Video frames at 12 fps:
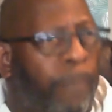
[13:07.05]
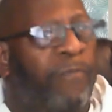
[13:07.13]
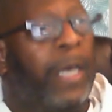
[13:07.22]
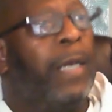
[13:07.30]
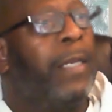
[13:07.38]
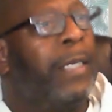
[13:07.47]

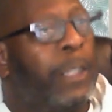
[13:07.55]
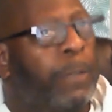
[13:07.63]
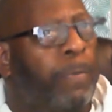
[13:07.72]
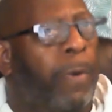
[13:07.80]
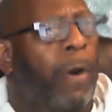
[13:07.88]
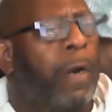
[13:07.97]
Failing is
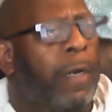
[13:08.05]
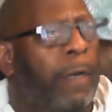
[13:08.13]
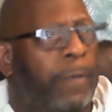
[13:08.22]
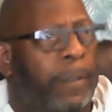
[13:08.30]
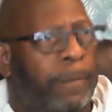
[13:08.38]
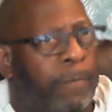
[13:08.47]
part
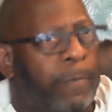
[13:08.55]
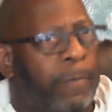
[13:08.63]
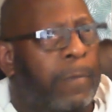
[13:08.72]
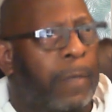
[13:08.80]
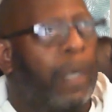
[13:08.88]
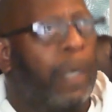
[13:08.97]
of it,
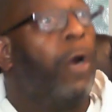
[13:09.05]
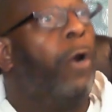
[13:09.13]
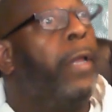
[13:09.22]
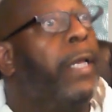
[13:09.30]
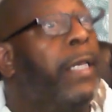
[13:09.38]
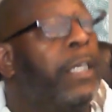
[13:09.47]

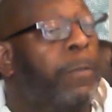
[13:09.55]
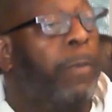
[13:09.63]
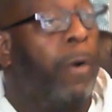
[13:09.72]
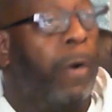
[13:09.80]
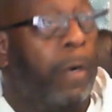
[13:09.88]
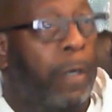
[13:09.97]
learning is
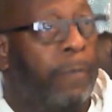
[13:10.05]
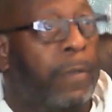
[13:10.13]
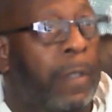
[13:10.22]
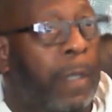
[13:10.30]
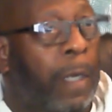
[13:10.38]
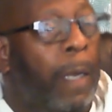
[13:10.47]
part of it.
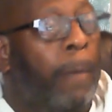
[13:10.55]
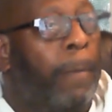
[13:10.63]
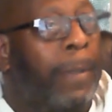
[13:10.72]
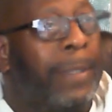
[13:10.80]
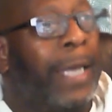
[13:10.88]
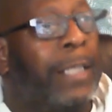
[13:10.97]

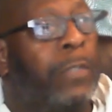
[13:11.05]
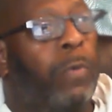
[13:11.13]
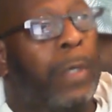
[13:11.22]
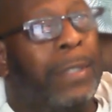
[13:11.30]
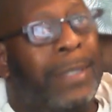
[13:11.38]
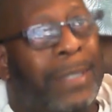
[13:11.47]
But that's
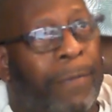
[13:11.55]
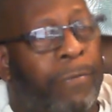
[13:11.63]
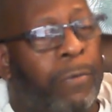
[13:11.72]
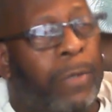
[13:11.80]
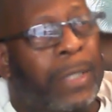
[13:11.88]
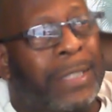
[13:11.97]
what
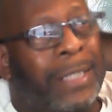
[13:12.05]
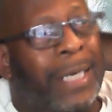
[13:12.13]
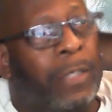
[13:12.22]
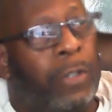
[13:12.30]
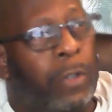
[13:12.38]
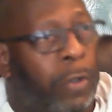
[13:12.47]

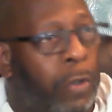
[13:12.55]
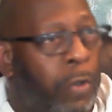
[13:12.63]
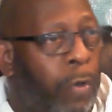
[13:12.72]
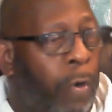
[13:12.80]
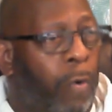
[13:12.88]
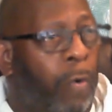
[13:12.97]
differentiates
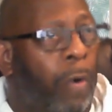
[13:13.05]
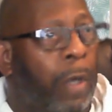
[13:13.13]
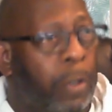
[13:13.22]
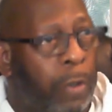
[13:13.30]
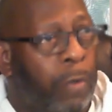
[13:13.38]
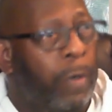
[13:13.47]
you,
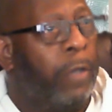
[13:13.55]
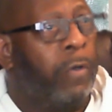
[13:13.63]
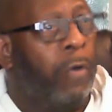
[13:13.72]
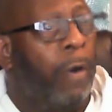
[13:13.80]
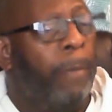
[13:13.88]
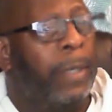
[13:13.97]
you and
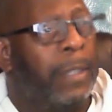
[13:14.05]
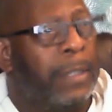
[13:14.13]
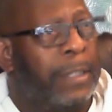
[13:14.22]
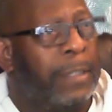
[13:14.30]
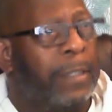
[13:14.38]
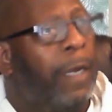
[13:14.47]
your
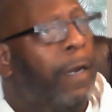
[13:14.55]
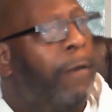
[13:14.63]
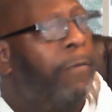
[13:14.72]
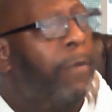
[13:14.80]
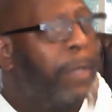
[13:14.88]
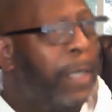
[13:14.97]
abilities
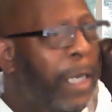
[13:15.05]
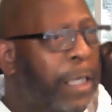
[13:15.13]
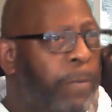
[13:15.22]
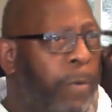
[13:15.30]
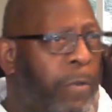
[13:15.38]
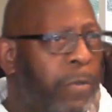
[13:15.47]
from the
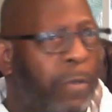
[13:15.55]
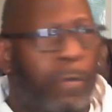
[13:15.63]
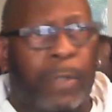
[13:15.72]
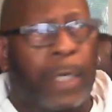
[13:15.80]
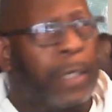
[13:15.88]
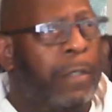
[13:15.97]
next person who
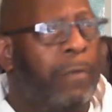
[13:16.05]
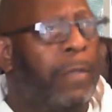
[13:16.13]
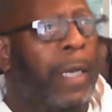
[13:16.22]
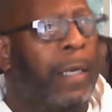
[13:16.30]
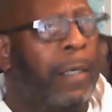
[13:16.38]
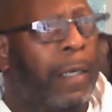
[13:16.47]
doesn't do
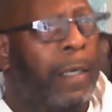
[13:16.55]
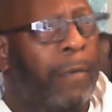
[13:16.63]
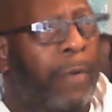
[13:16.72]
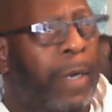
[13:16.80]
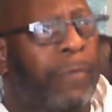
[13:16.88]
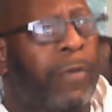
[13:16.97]
that,
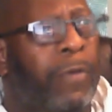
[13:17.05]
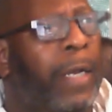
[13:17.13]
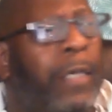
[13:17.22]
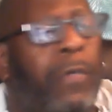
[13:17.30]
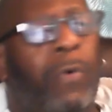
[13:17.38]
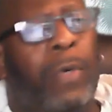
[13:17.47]
right? If they're
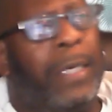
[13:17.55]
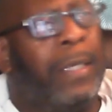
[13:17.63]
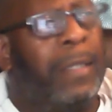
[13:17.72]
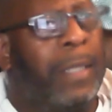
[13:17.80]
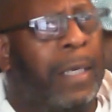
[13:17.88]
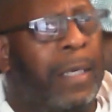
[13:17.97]
not doing
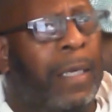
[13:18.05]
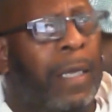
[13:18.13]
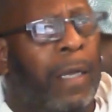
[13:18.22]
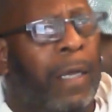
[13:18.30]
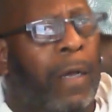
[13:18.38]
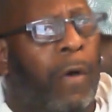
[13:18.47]
anything
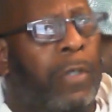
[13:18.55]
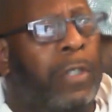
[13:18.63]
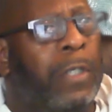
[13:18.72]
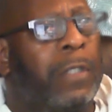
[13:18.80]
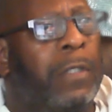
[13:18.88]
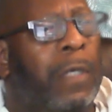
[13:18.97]
or
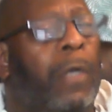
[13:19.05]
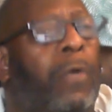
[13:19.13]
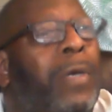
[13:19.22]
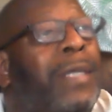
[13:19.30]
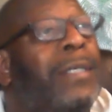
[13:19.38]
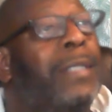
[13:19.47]
just
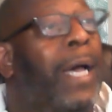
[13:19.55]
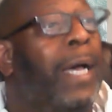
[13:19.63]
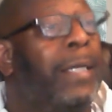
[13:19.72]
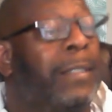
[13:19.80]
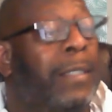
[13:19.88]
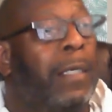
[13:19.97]

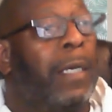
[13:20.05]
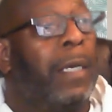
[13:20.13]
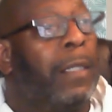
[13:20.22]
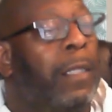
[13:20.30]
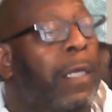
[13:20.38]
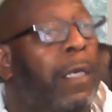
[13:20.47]
criticizing,
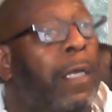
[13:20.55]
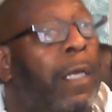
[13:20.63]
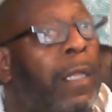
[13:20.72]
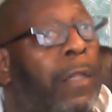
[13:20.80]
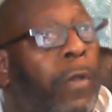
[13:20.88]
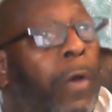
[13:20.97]
then
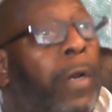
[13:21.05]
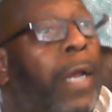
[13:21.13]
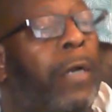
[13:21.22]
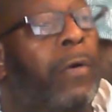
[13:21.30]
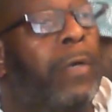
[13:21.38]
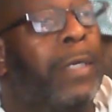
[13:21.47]
they're
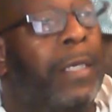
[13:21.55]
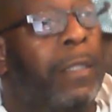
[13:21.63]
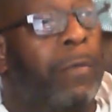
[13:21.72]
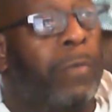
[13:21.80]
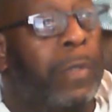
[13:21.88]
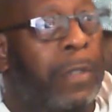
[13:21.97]
not going to get
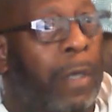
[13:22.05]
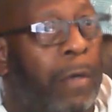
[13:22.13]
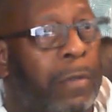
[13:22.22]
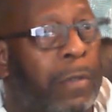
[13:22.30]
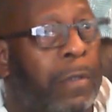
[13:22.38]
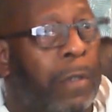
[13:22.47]
the
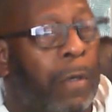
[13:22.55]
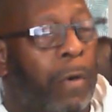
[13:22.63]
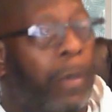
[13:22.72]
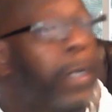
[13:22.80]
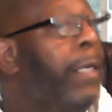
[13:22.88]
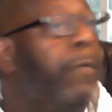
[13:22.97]
results
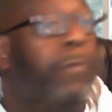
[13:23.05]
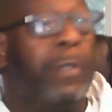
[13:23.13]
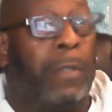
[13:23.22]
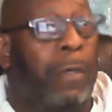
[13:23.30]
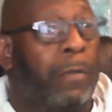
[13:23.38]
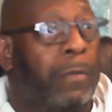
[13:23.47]
or any
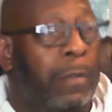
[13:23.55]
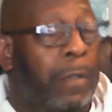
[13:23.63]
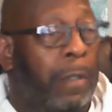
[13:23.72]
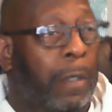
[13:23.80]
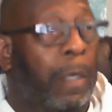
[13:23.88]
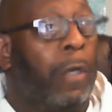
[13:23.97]
results.
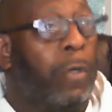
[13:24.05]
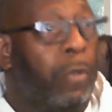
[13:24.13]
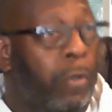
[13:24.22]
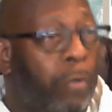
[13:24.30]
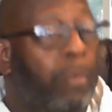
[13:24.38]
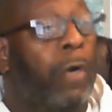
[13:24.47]

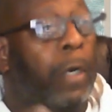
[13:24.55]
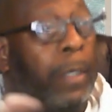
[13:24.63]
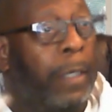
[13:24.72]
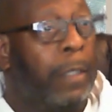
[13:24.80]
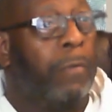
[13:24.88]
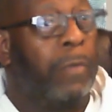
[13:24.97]
You're going to
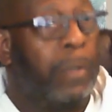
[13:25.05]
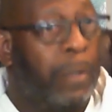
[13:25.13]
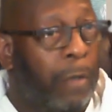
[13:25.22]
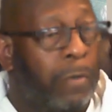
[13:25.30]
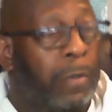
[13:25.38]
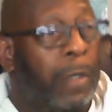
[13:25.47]
get the
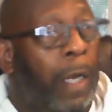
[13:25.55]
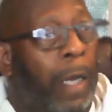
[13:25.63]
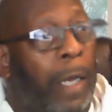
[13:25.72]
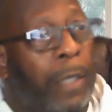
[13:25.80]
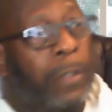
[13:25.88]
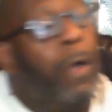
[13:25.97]
results
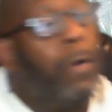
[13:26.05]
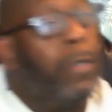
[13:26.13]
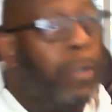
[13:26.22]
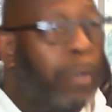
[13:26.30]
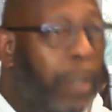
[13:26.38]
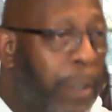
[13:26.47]
as long
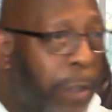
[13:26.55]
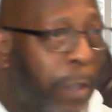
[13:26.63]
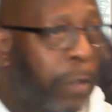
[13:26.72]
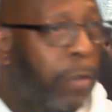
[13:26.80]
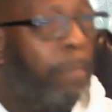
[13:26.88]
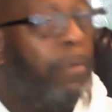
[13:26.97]
as you
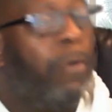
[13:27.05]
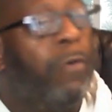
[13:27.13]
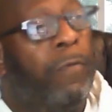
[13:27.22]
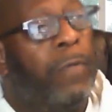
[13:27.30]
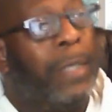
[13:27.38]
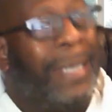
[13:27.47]
continue to
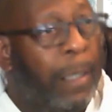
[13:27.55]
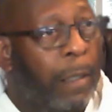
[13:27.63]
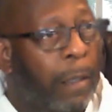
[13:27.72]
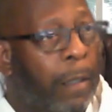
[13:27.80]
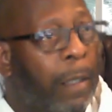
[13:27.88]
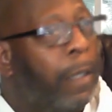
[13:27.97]
move the
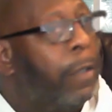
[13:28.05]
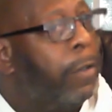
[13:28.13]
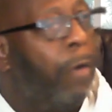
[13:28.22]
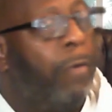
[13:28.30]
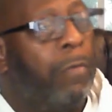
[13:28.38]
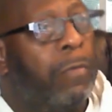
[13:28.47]
needle.
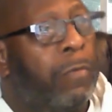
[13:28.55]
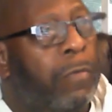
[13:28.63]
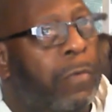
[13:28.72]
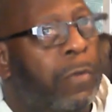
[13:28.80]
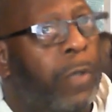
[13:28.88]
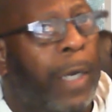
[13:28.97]
Don't
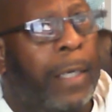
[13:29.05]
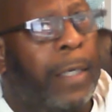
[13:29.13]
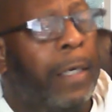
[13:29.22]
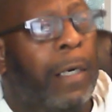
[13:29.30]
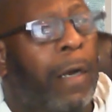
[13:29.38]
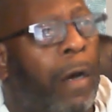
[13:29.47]
try to
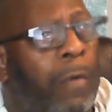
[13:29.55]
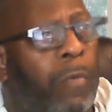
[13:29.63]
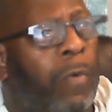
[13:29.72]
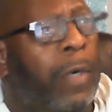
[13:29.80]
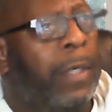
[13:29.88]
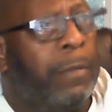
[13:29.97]
get it all in
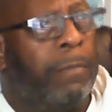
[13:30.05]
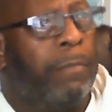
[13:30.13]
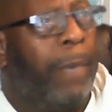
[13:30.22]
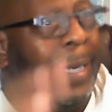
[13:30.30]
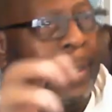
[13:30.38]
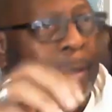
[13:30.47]
one
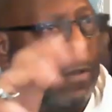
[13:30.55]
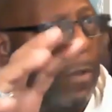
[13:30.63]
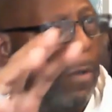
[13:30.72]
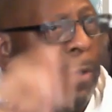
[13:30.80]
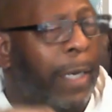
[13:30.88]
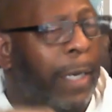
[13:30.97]
bite. You
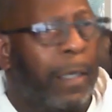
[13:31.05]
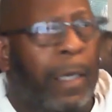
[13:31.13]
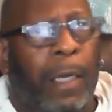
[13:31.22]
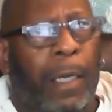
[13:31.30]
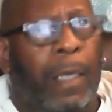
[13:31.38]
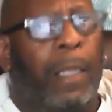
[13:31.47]
know, like
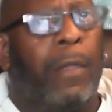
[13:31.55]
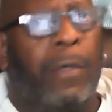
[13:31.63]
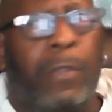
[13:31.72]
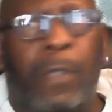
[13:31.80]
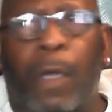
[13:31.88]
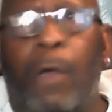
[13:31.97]

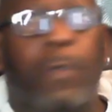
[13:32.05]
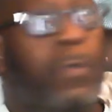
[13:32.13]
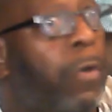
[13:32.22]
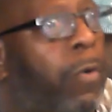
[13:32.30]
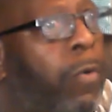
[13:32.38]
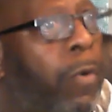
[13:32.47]
there's
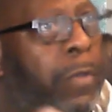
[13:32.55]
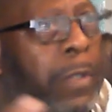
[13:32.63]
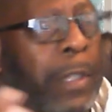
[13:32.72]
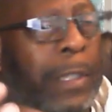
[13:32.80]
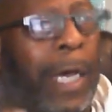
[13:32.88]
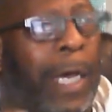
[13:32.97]
also a quote
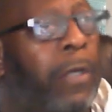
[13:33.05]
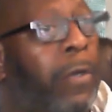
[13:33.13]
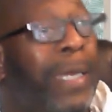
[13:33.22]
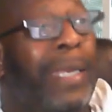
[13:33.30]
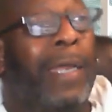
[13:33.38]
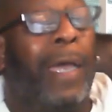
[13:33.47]
says, How do you
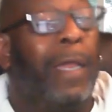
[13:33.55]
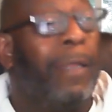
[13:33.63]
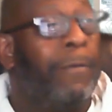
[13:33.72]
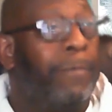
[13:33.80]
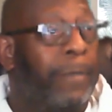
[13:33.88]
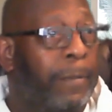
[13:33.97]
eat an
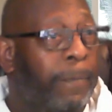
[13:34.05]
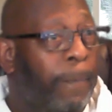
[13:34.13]
elephant?